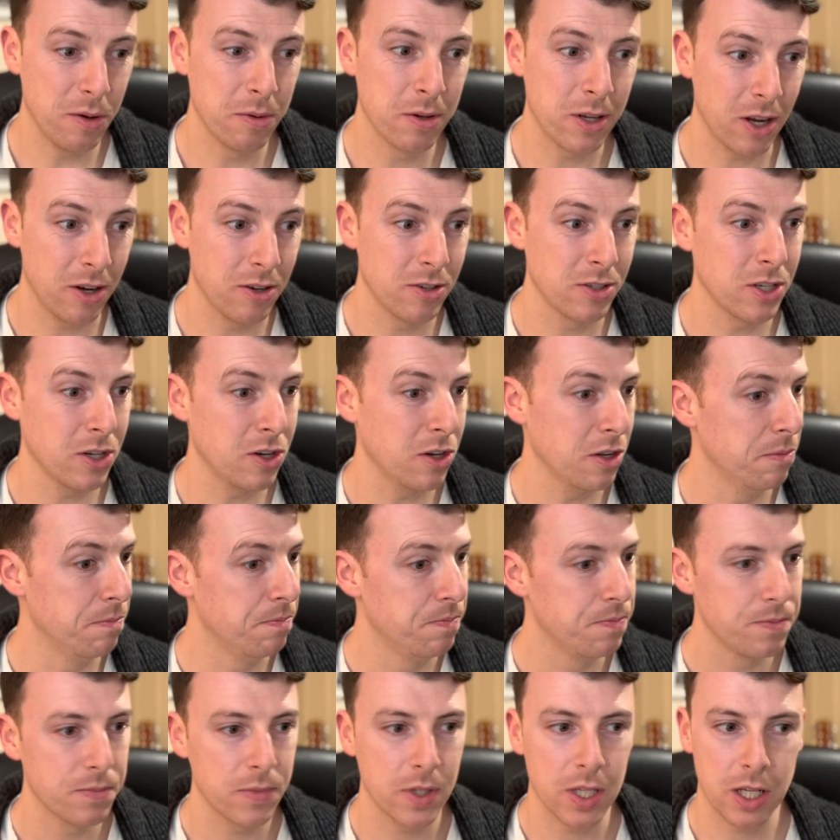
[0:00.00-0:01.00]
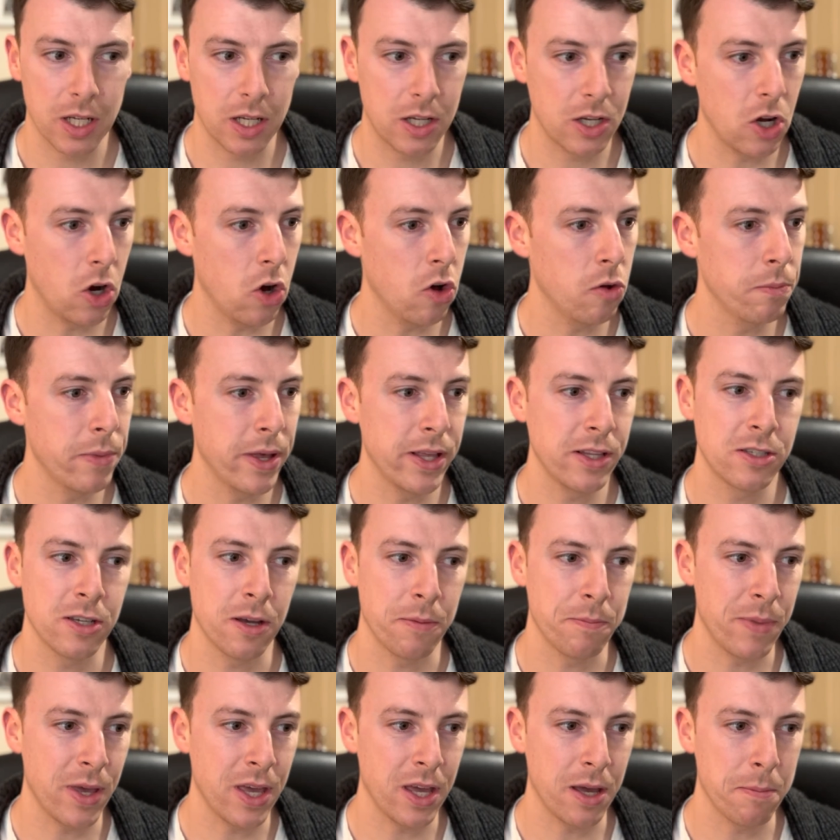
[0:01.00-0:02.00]
goes on, Colin ends
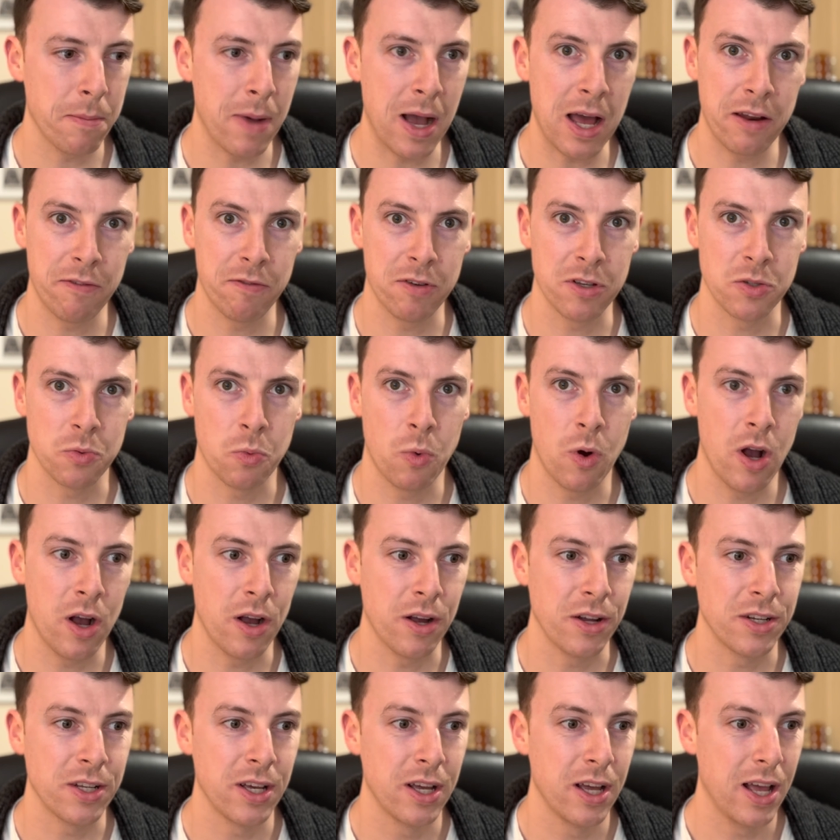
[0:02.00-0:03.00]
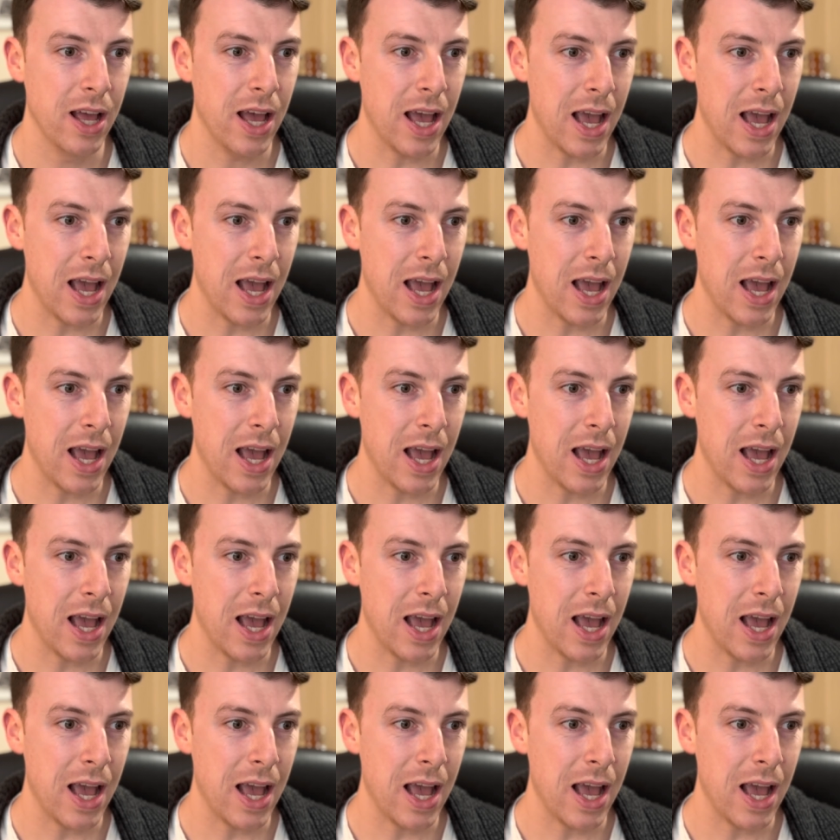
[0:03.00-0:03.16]
up being a man of his word,